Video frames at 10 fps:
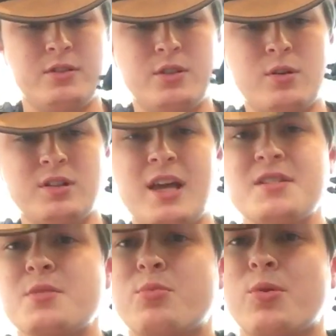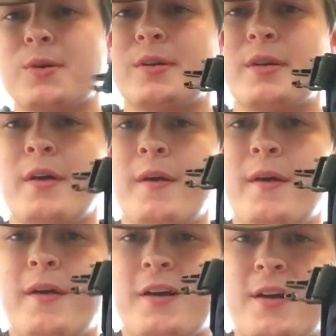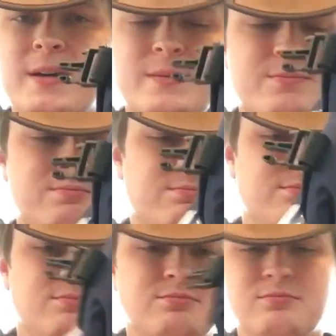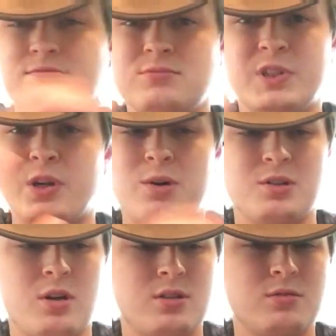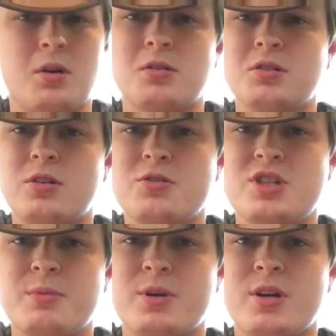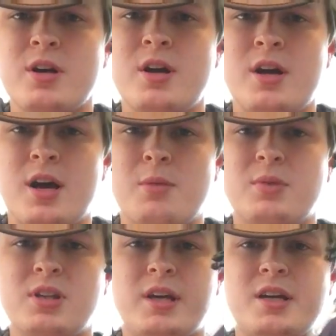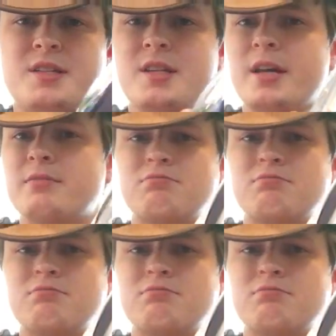are less important, are a little cheaper. But like I said,